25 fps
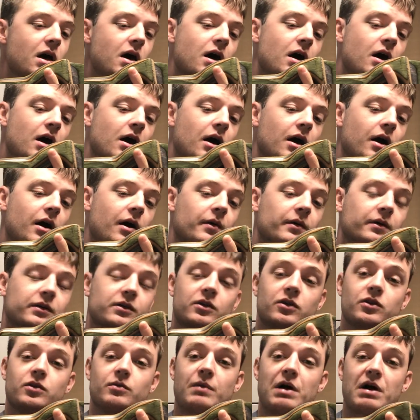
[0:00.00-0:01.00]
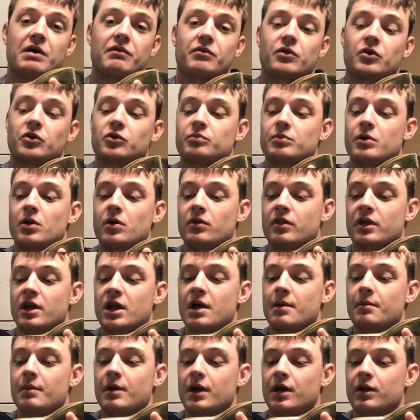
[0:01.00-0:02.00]
This is my first bow that
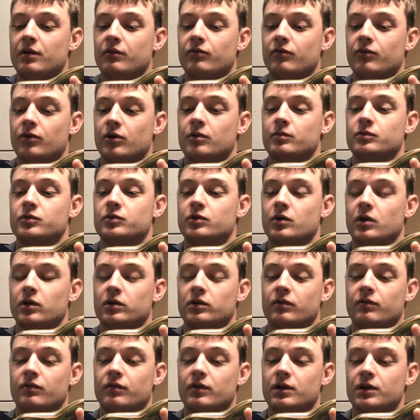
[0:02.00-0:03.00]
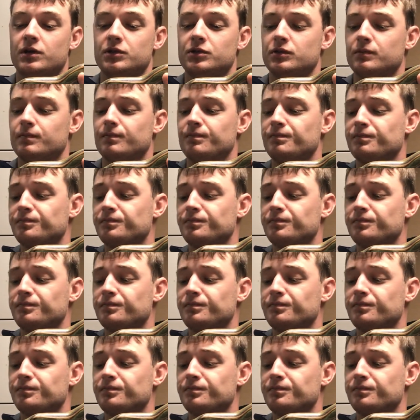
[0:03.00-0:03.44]
I made from start to finish.